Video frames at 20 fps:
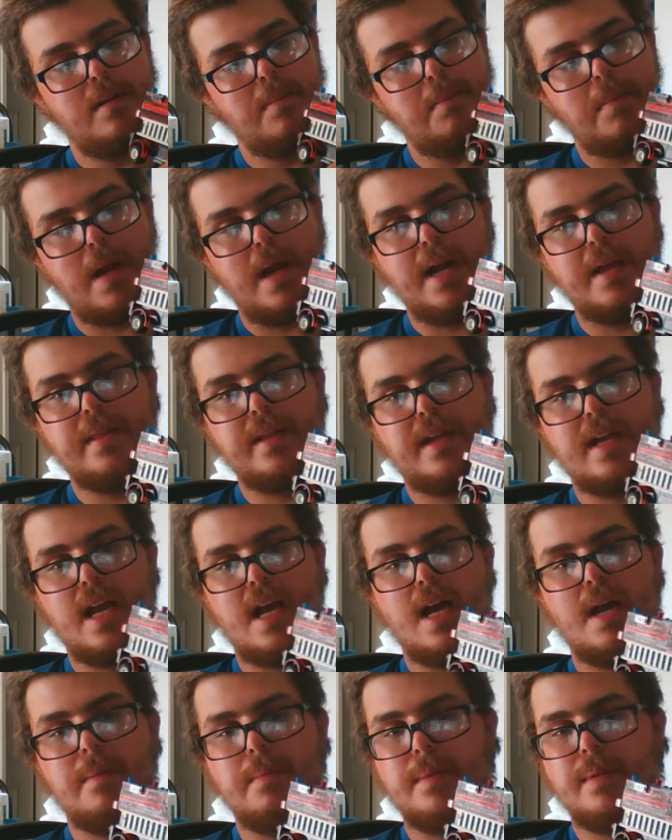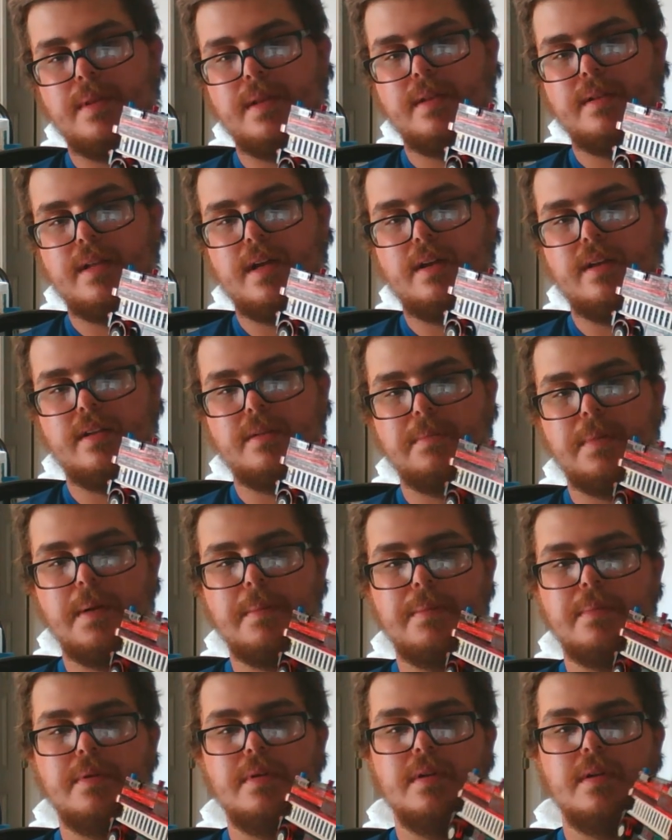behind the cab, and then down here the
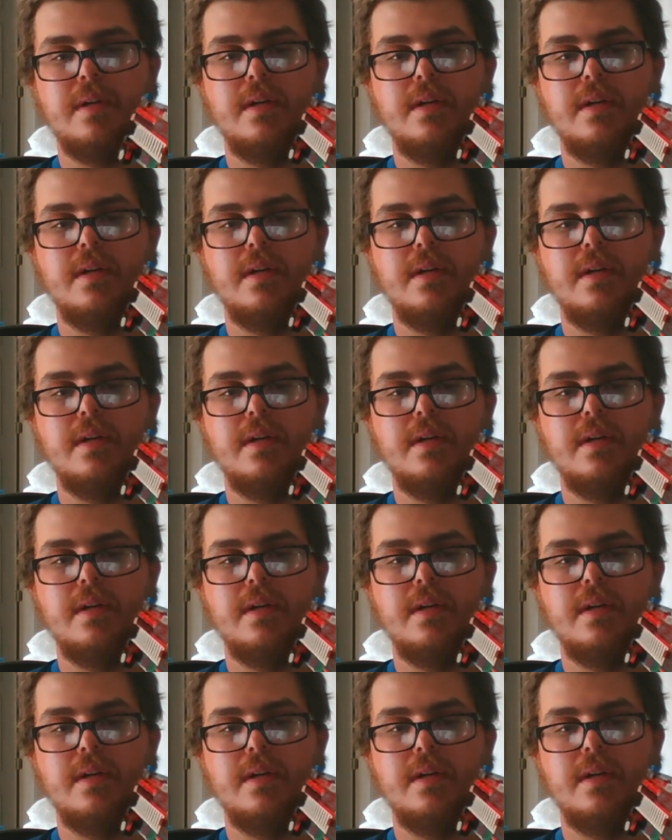bumper.